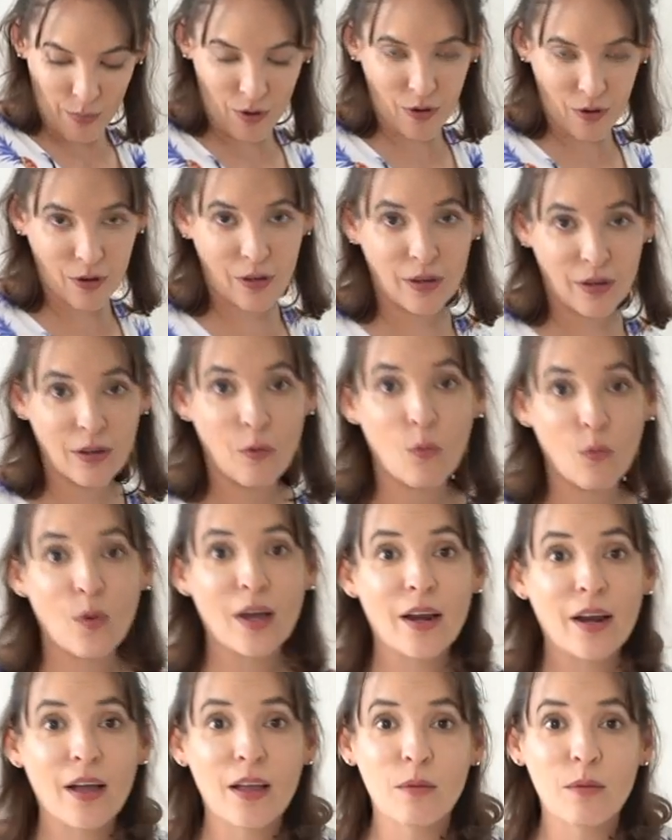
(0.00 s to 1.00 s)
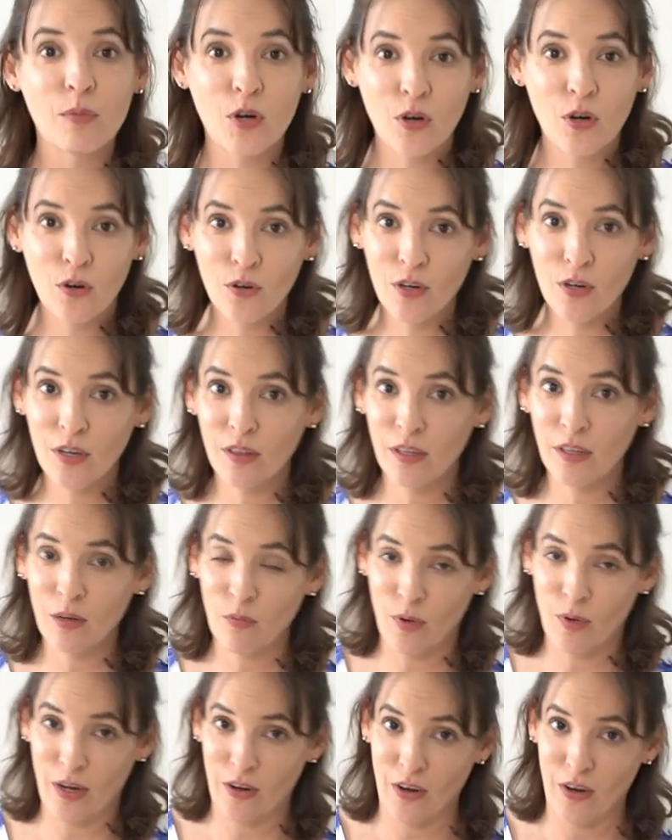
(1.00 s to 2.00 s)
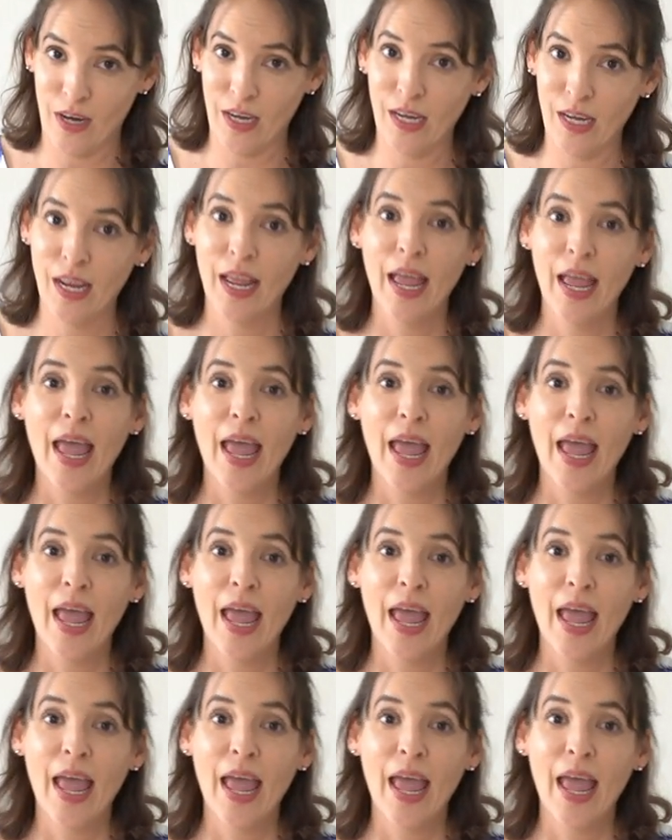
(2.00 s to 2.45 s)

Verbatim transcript: on what I am currently wearing.